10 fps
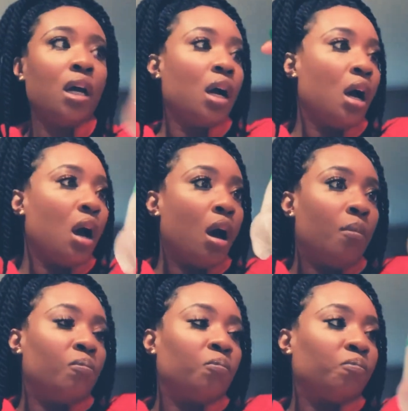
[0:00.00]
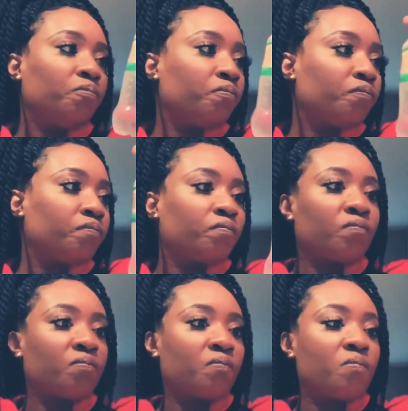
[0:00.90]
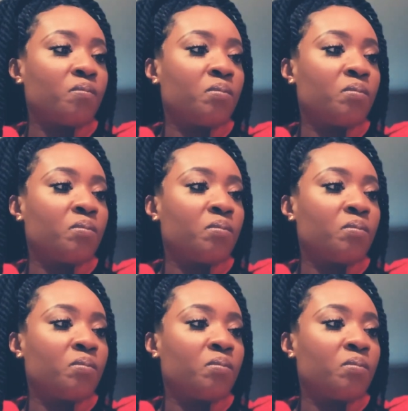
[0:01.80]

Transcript: (no one is talking)